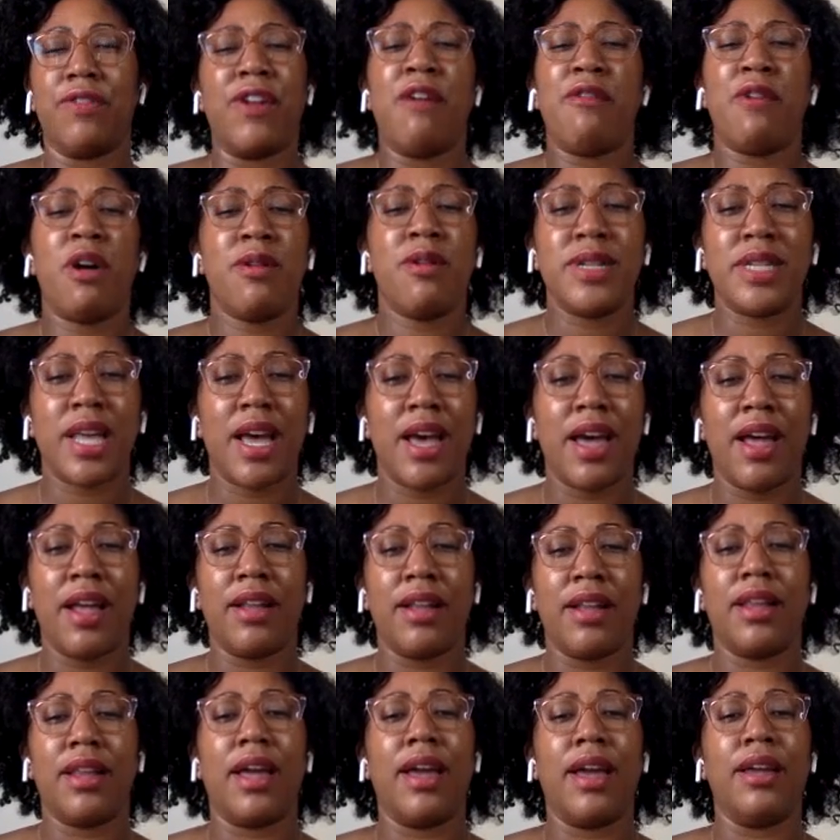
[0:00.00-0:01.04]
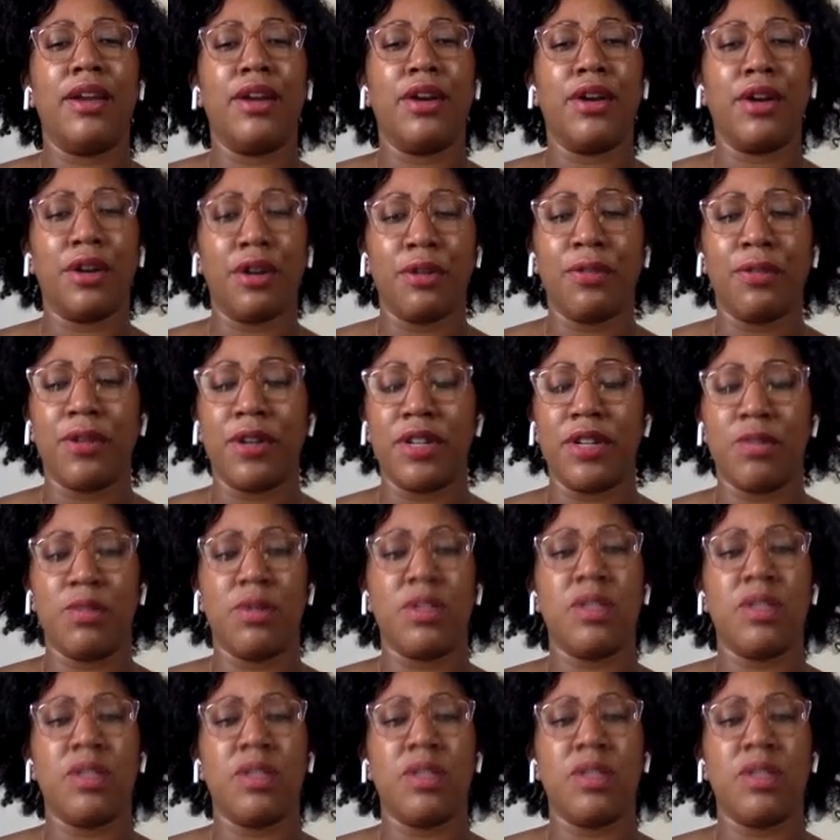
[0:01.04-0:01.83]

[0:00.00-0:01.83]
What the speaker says: And I've always had like girlfriends,